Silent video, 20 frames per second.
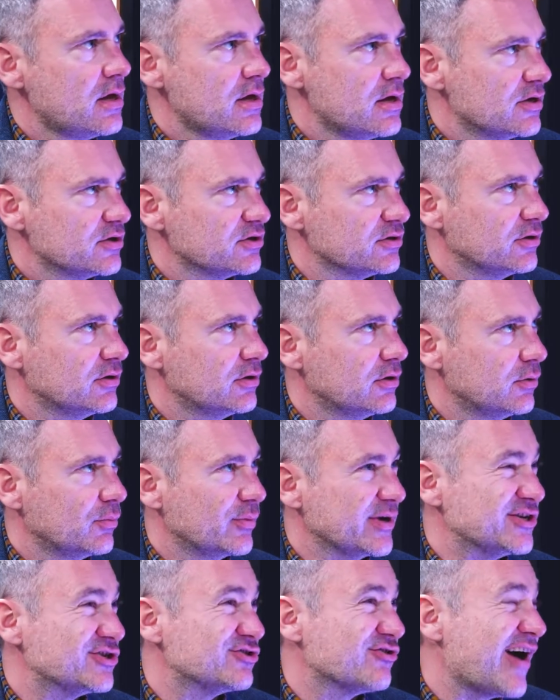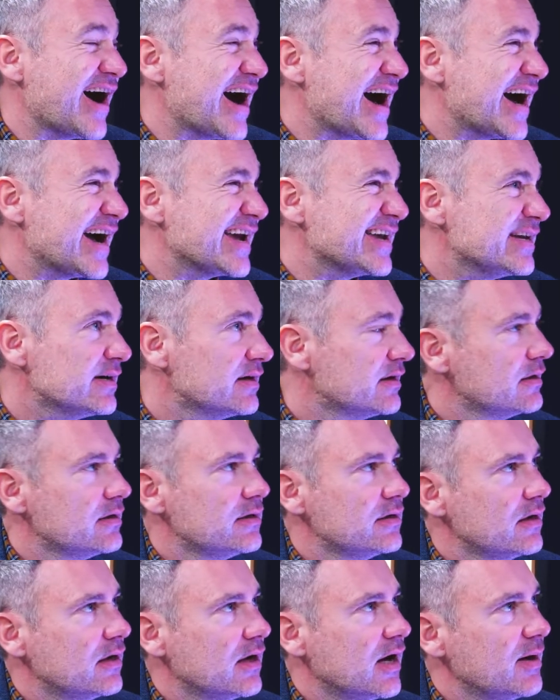So we try
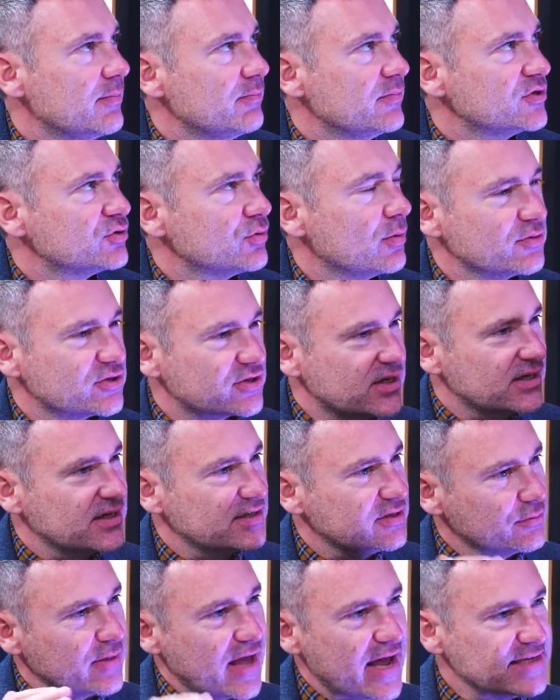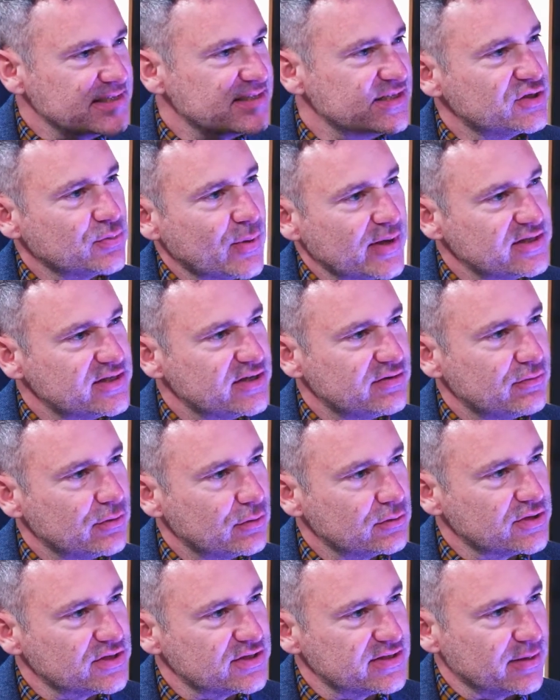to almost kind of do the 80-20 rule
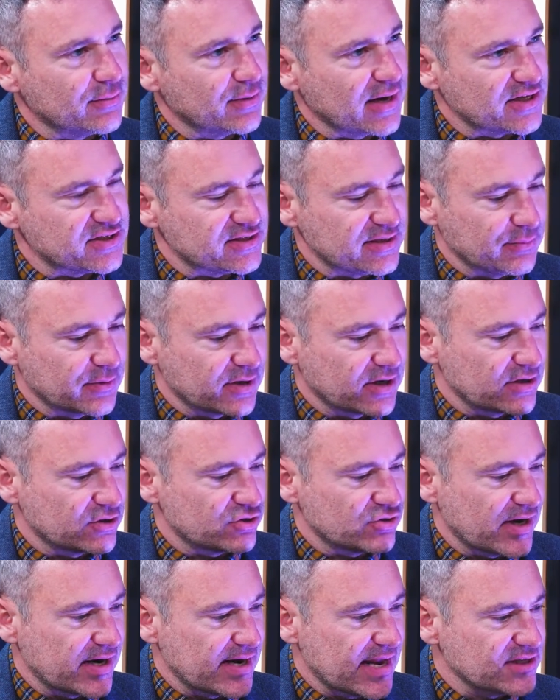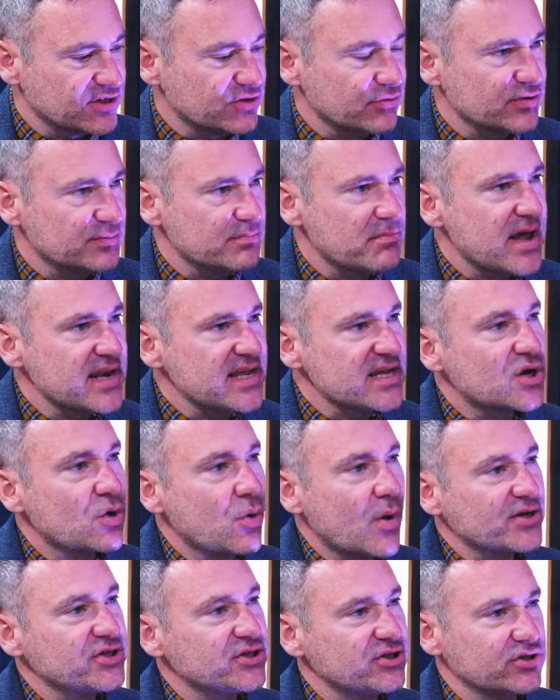to say, well, actually, we're going to try and answer as many
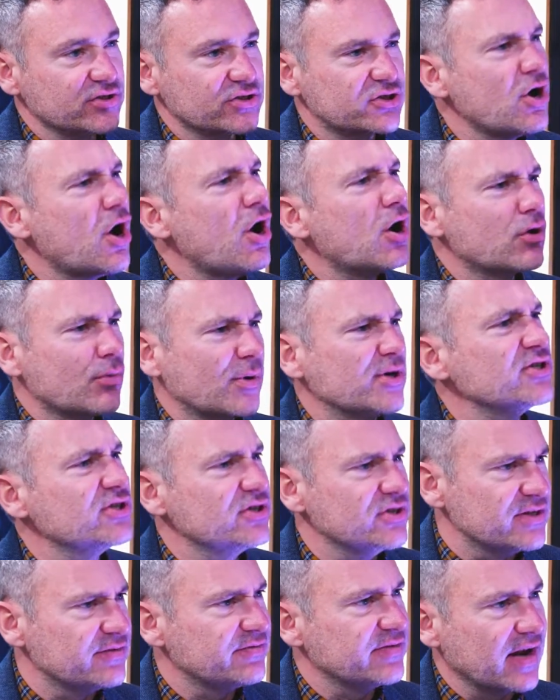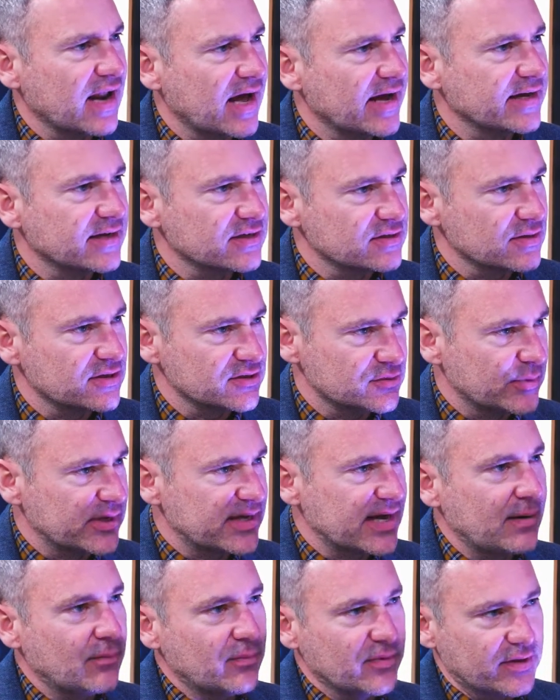questions, core questions, if you like, as we
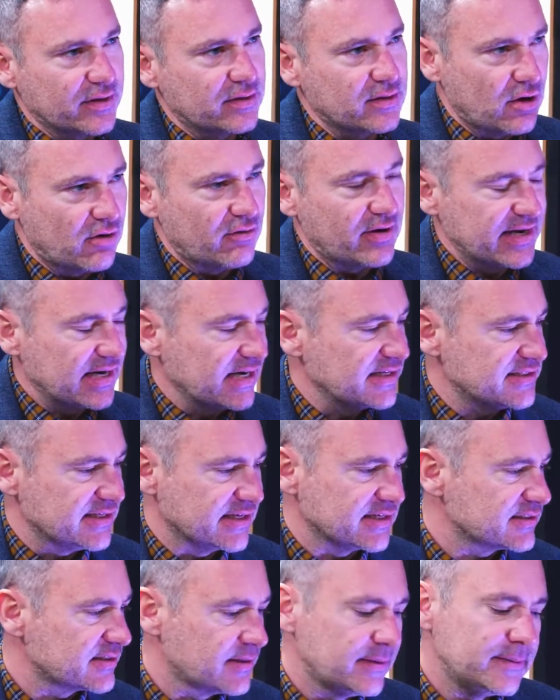can with the core analytics,